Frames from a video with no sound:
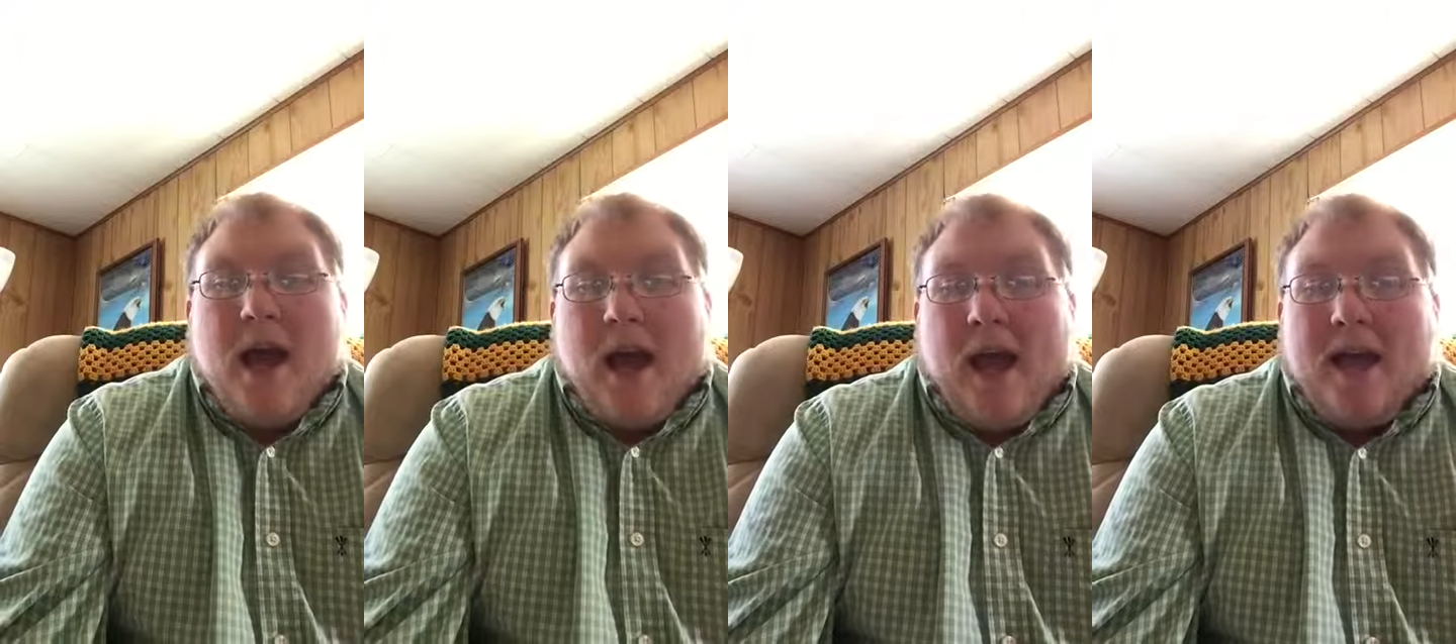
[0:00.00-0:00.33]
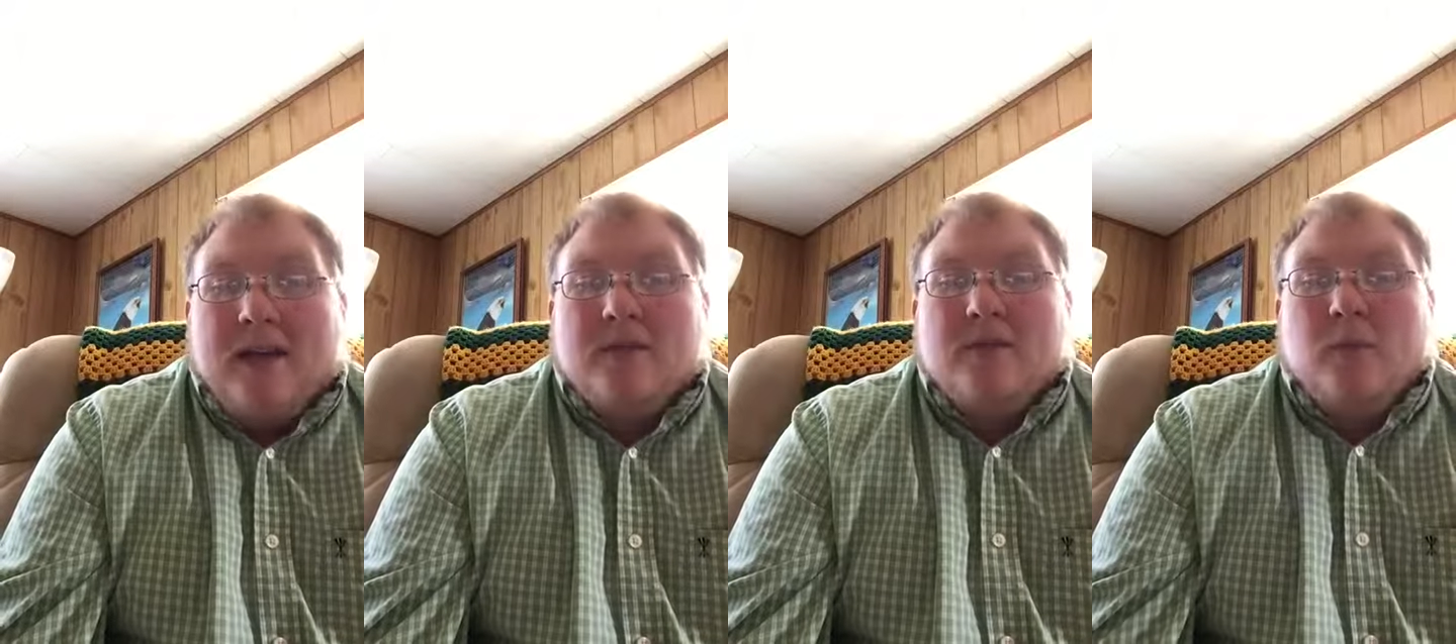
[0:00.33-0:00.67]

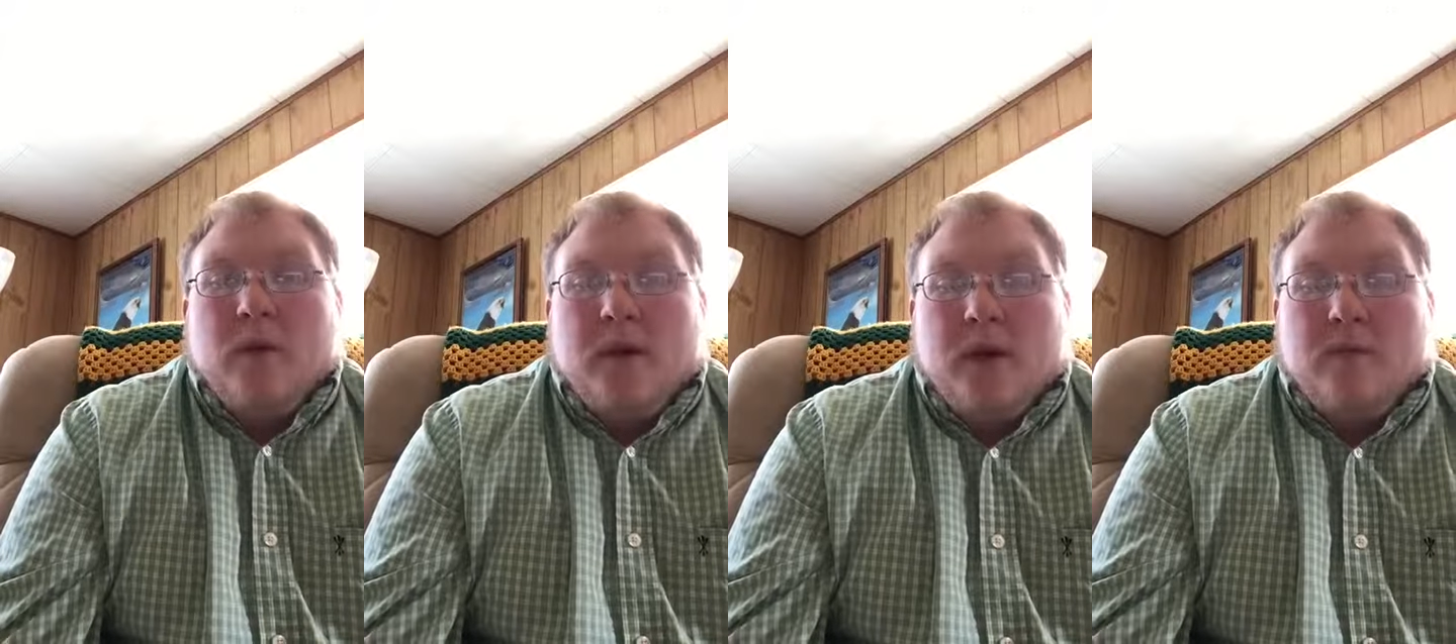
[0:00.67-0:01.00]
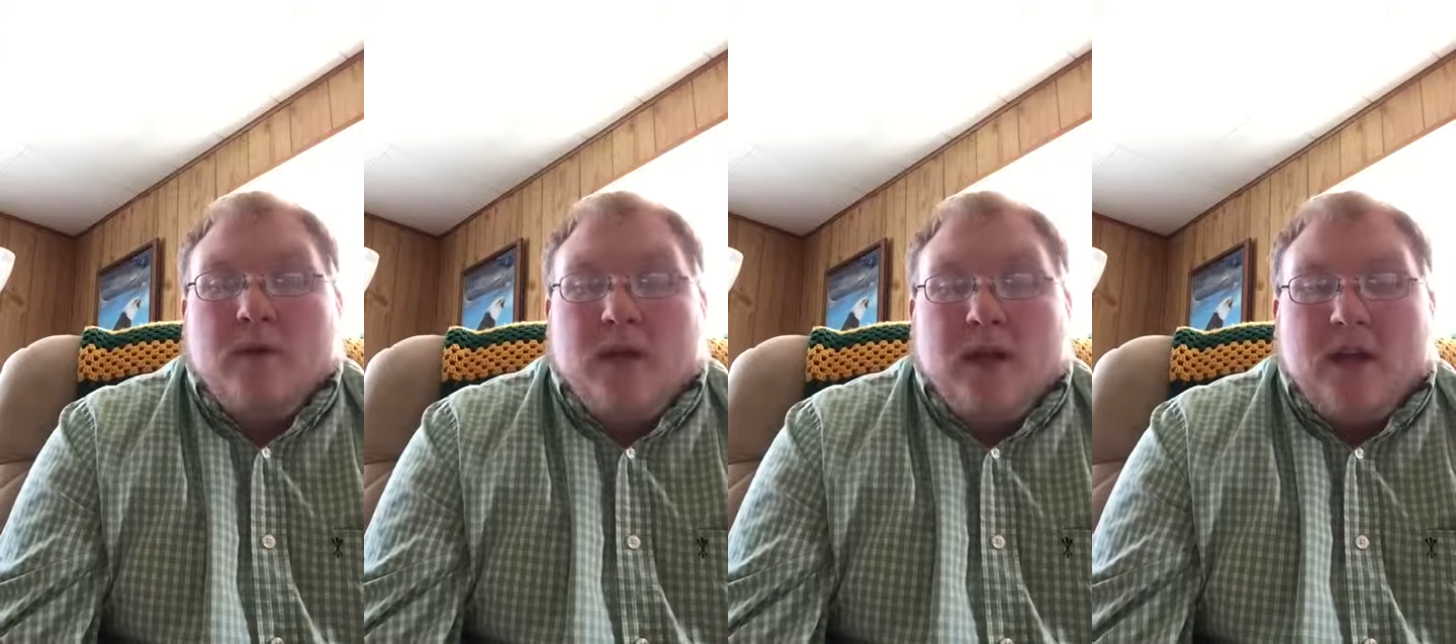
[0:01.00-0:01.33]
as we
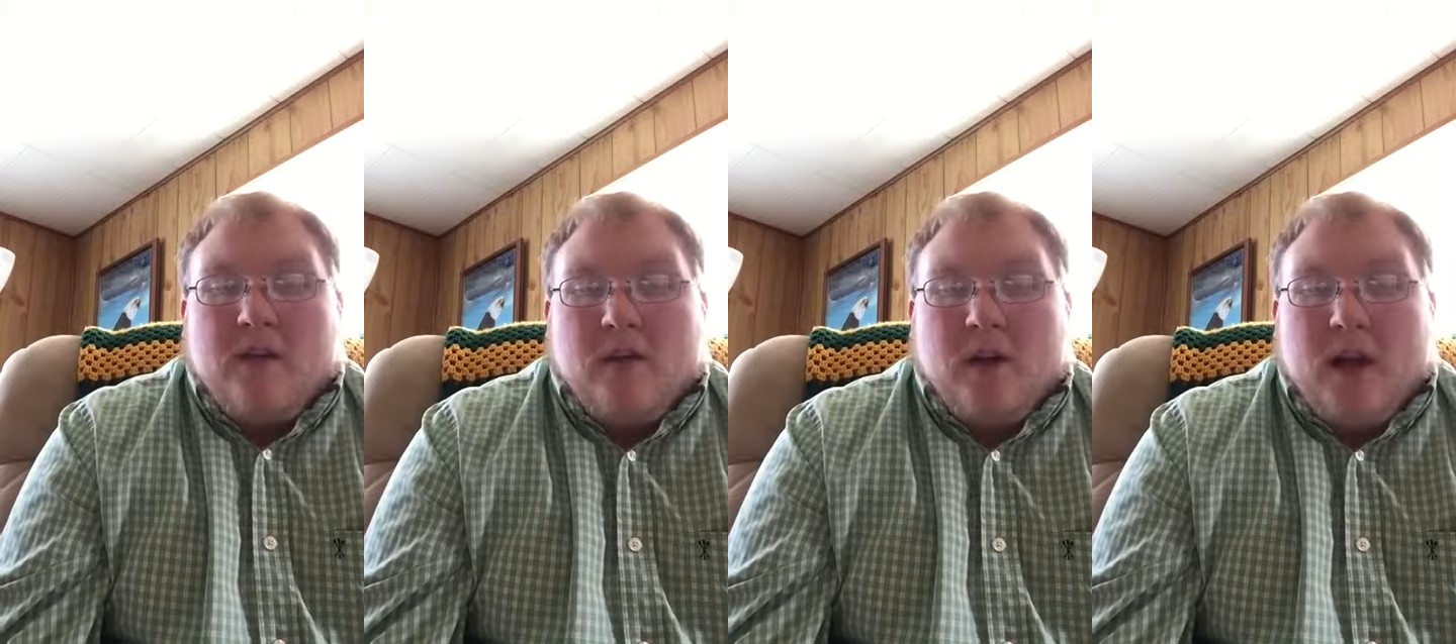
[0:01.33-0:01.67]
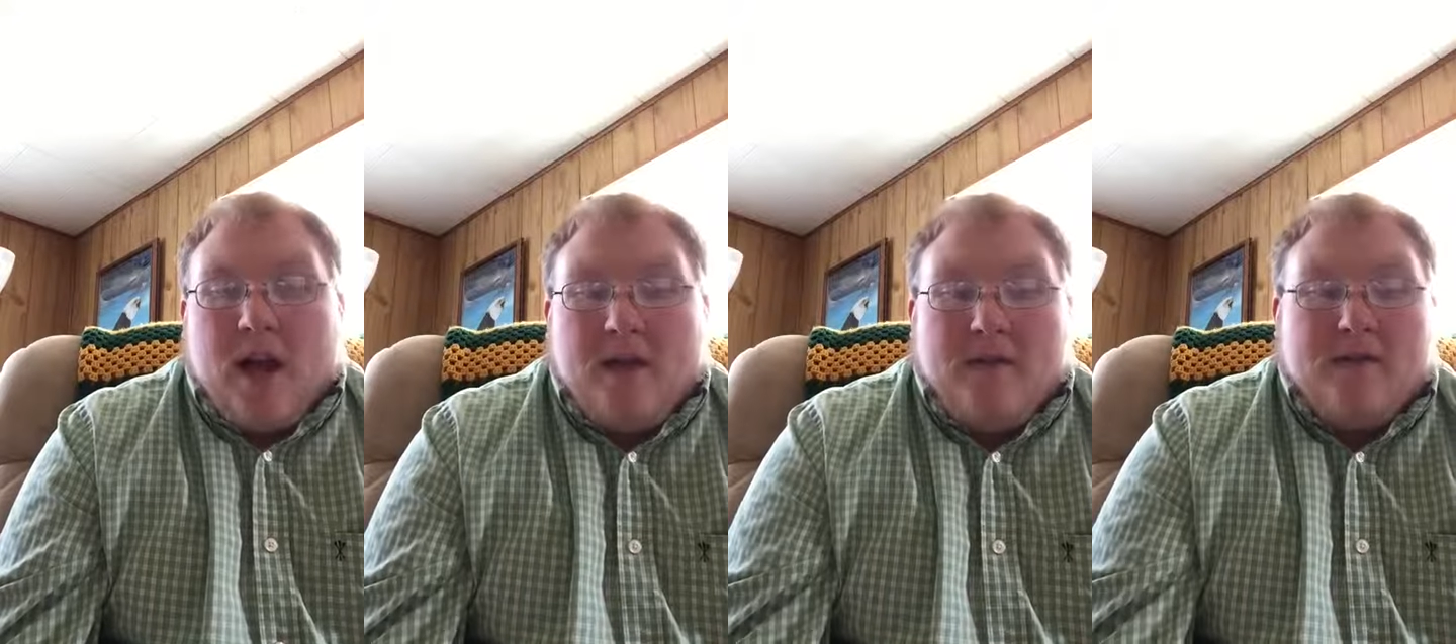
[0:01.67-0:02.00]
come to the end of our
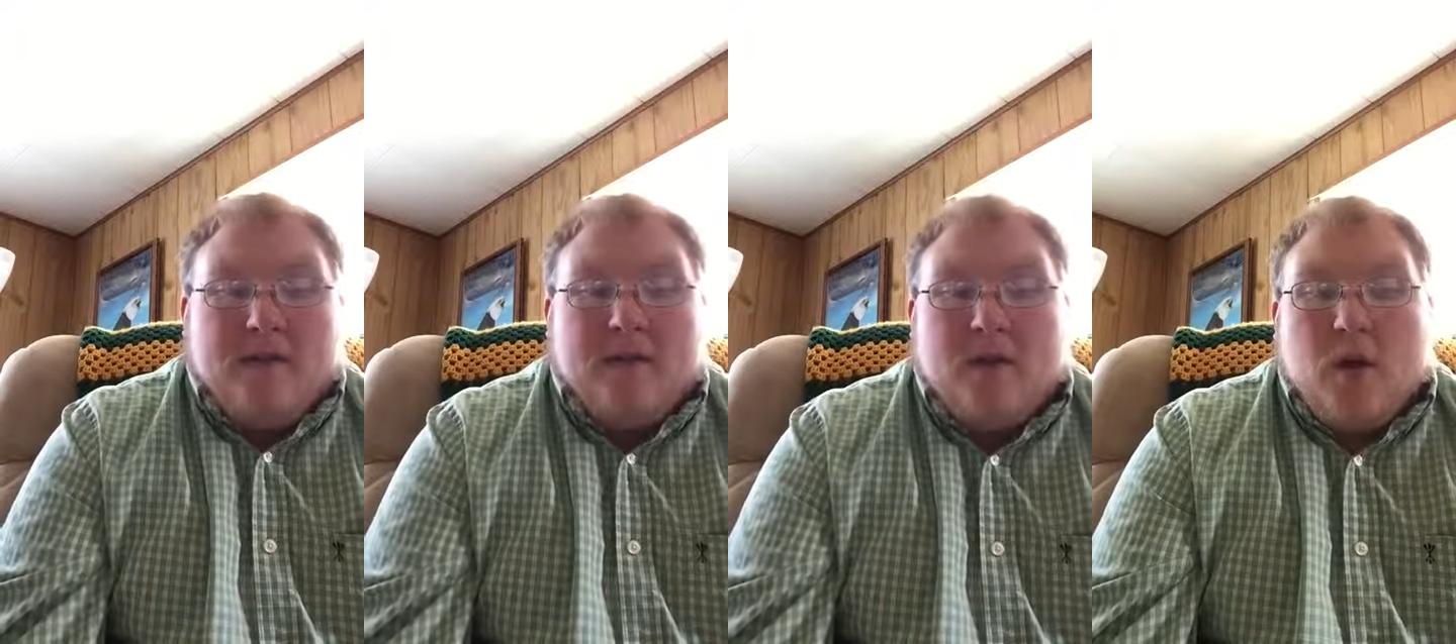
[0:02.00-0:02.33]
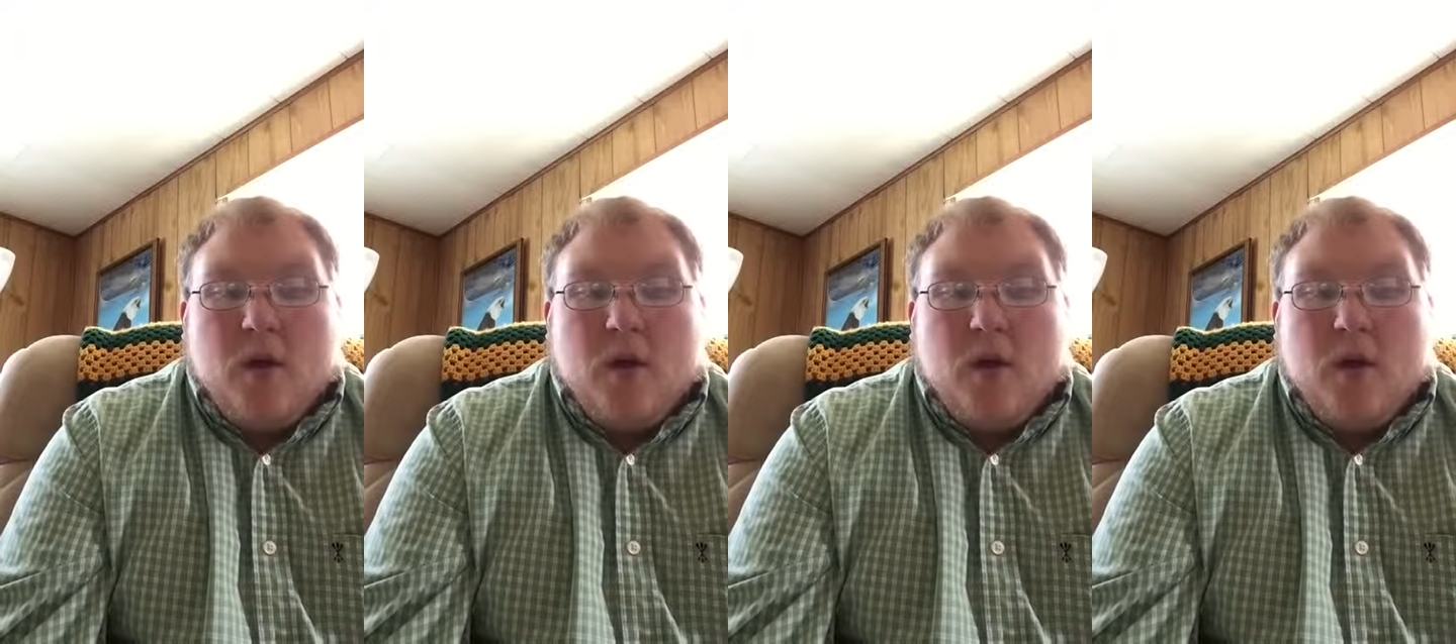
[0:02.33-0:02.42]
life.